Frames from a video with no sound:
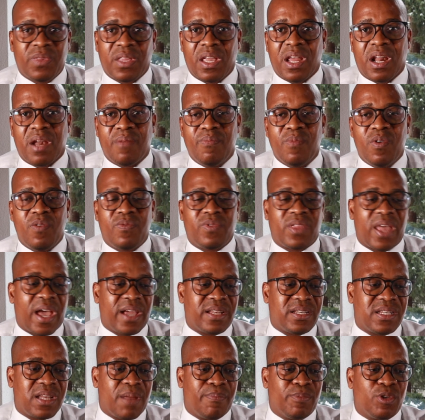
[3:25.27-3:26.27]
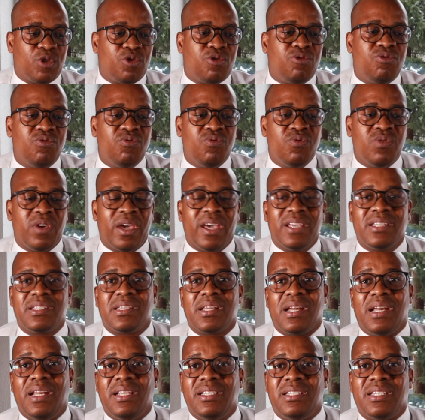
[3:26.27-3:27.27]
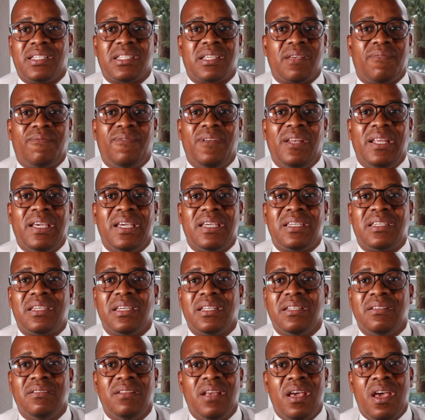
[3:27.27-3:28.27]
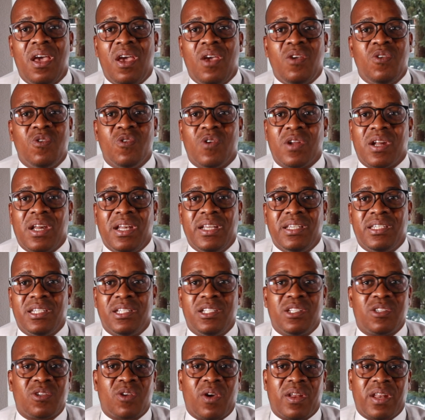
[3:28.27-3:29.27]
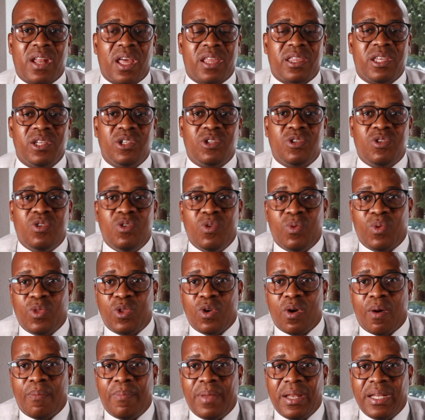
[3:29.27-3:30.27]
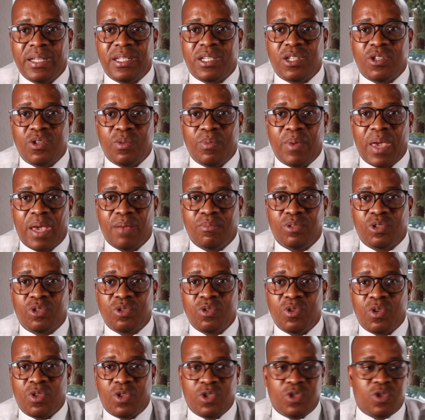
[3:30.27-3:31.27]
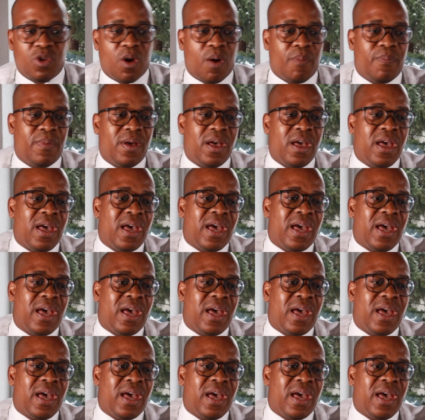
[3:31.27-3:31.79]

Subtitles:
Remove that. Number 2 is religious affiliation. Your religion has got nothing to do with your ability to be able to do the job.